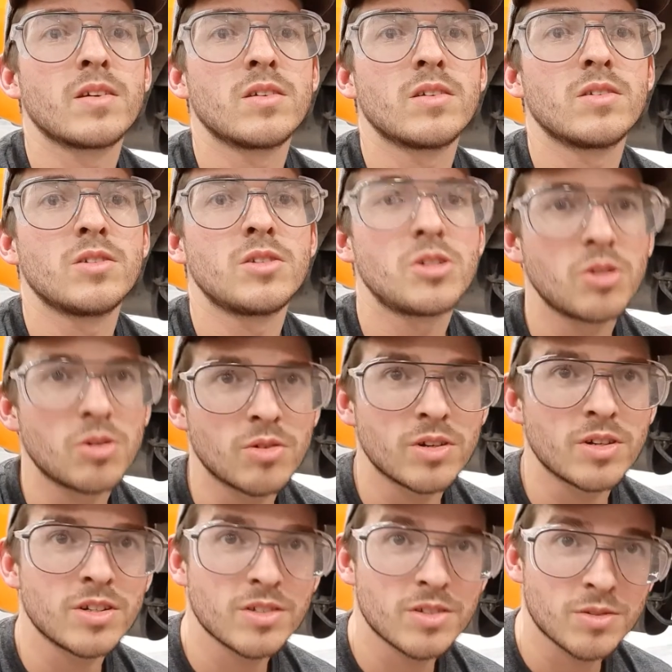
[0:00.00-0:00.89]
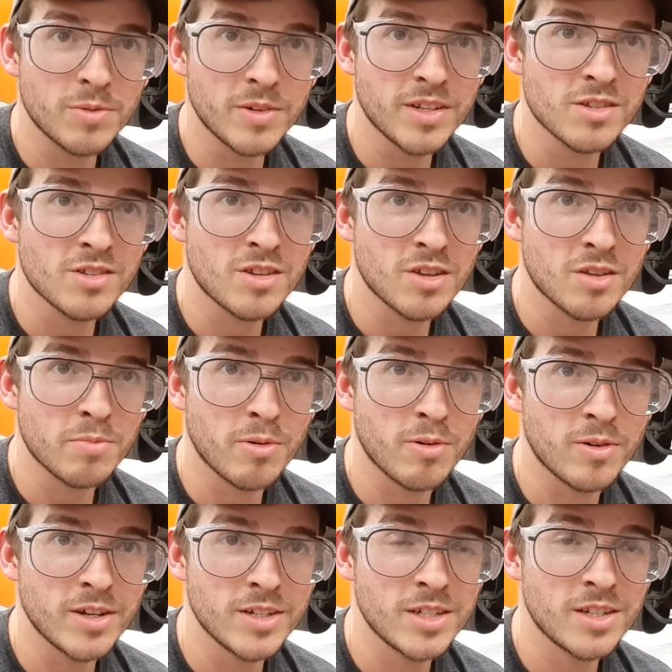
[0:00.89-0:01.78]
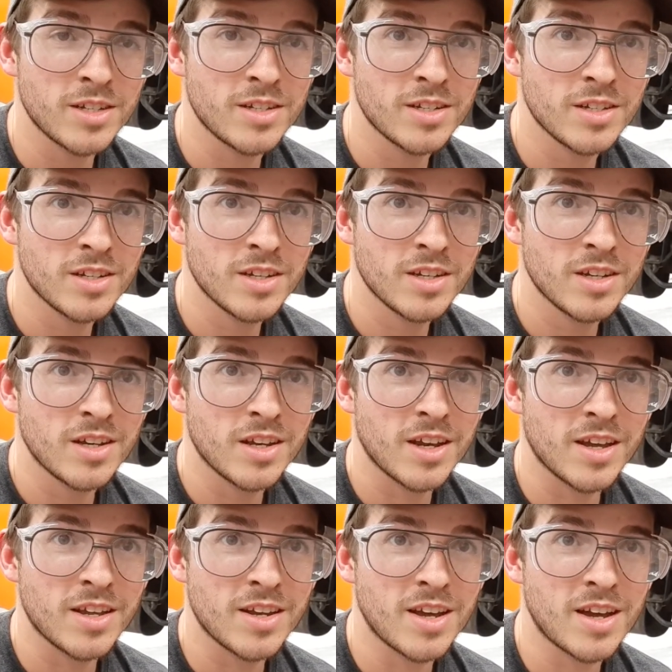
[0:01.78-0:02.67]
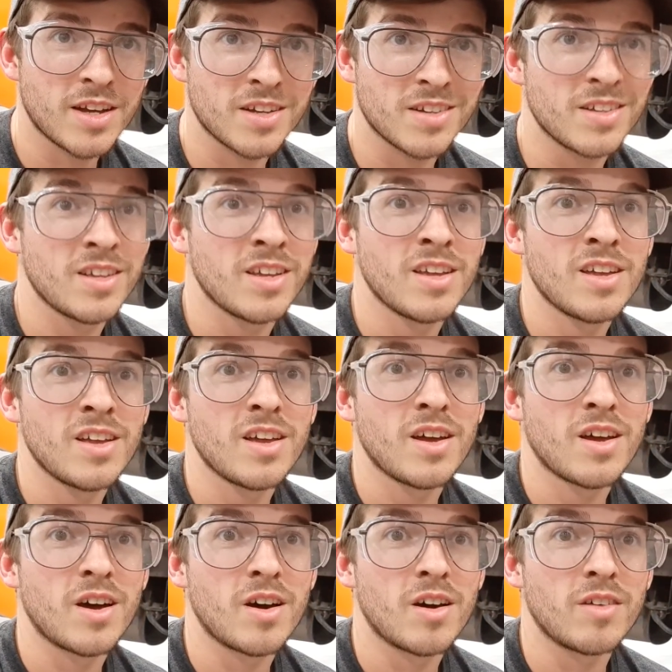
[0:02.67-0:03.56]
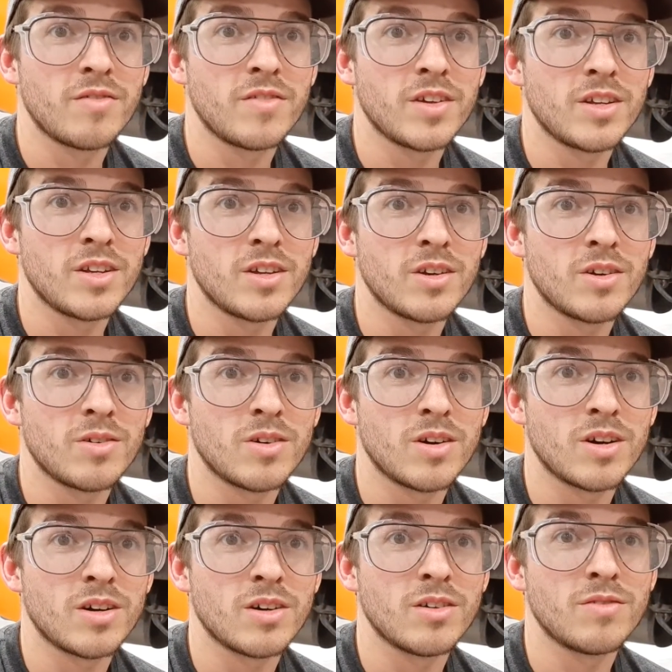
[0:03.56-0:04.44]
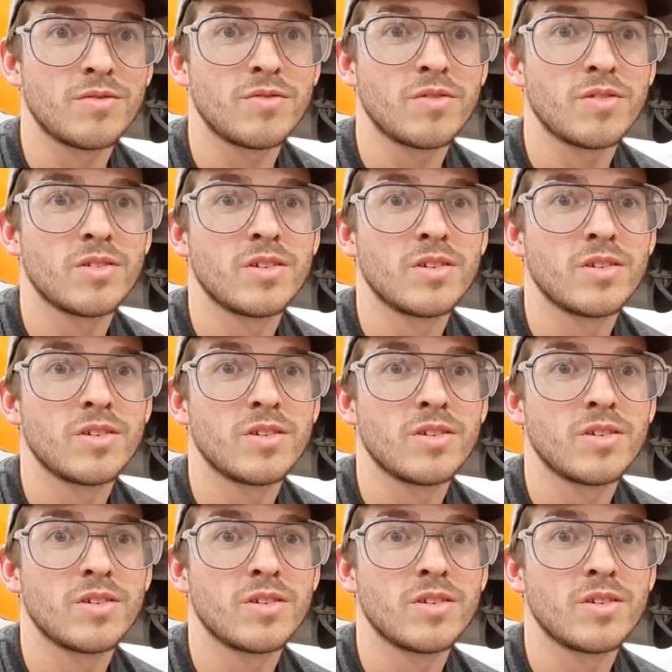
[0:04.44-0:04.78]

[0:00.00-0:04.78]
short, sweet, to the point, and not a video of